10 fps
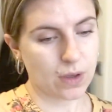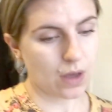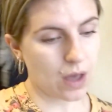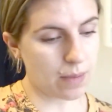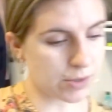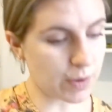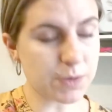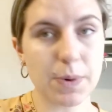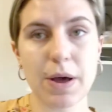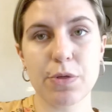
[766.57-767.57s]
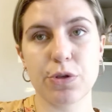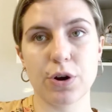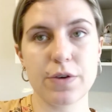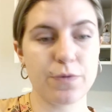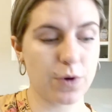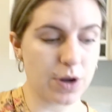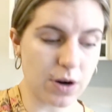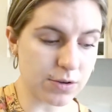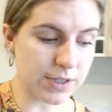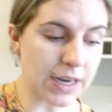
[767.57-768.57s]
I spent about
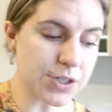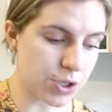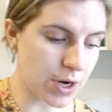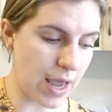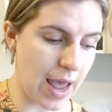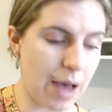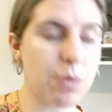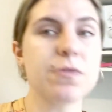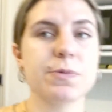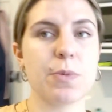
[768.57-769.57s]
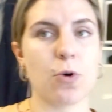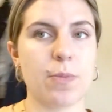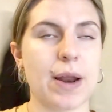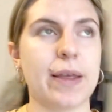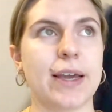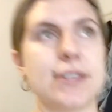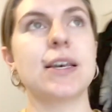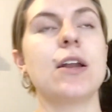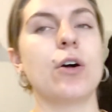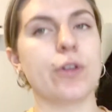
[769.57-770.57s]
€34 yesterday. I would have spent more, but like I
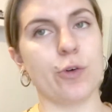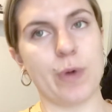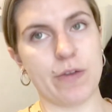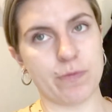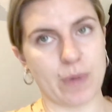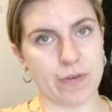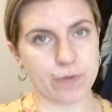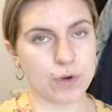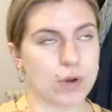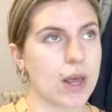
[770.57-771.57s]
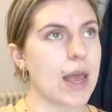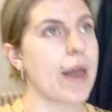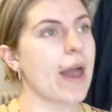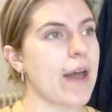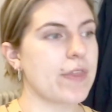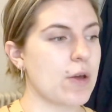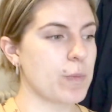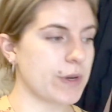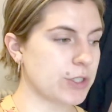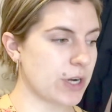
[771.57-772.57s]
said, Julio paid for my food. And then
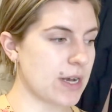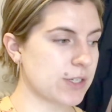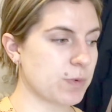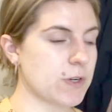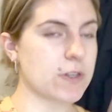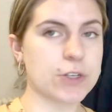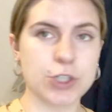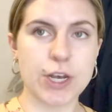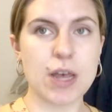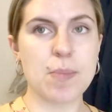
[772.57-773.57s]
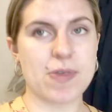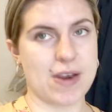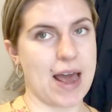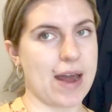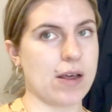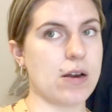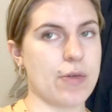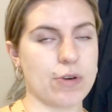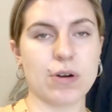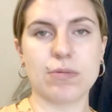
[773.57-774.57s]
we just went to the gym and then had
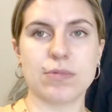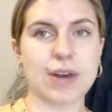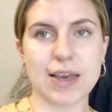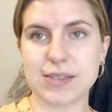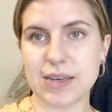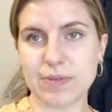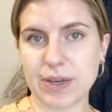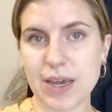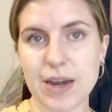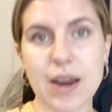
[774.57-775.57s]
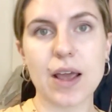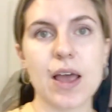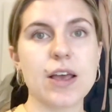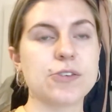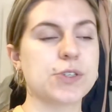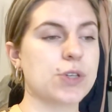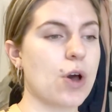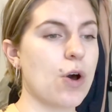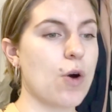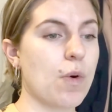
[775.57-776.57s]
another nice evening in.
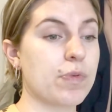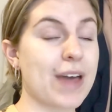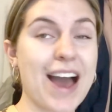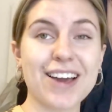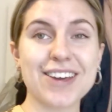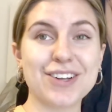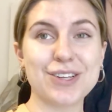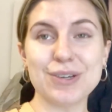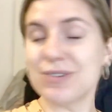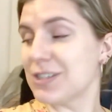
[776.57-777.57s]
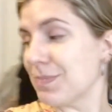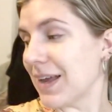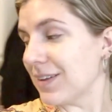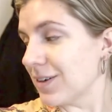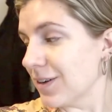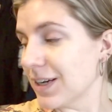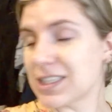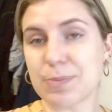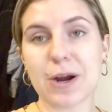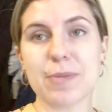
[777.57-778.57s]
So that concludes my little
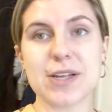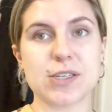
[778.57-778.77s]
experiment.